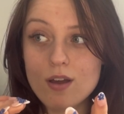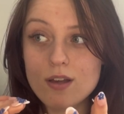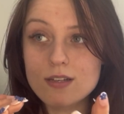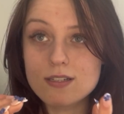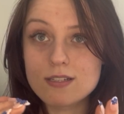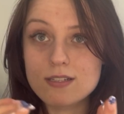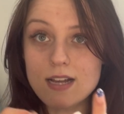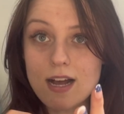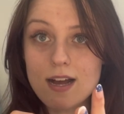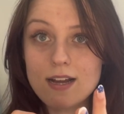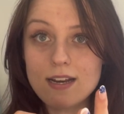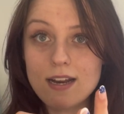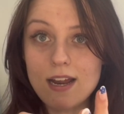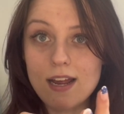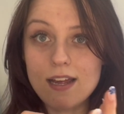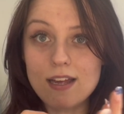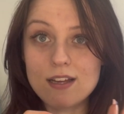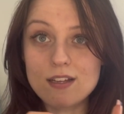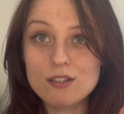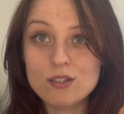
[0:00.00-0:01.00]

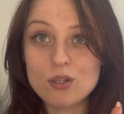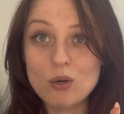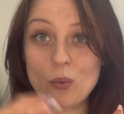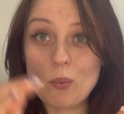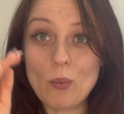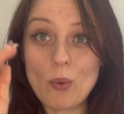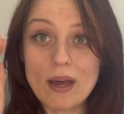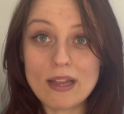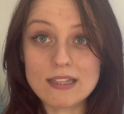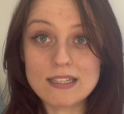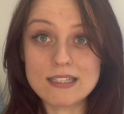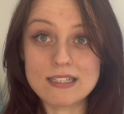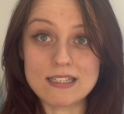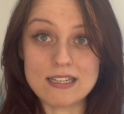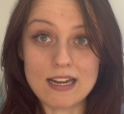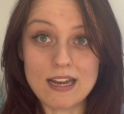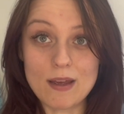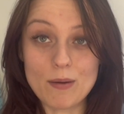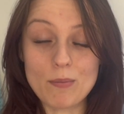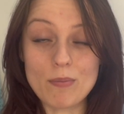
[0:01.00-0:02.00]
Saturday to
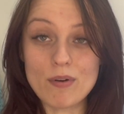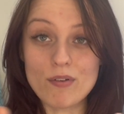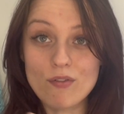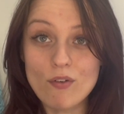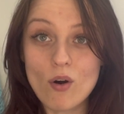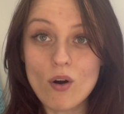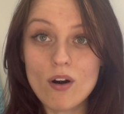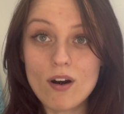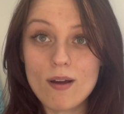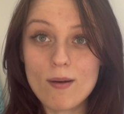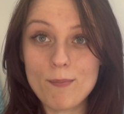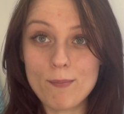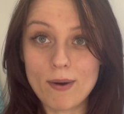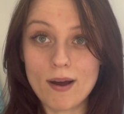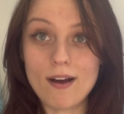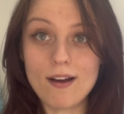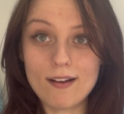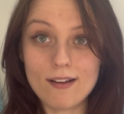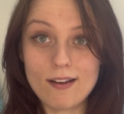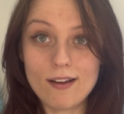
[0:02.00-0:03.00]
Wednesday before I'm
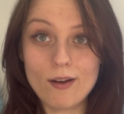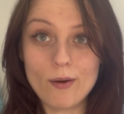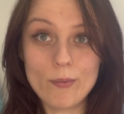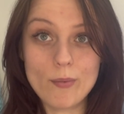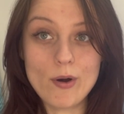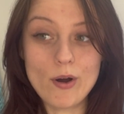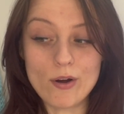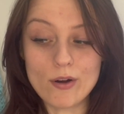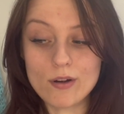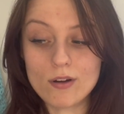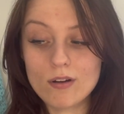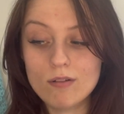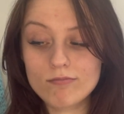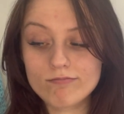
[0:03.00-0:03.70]
back at work.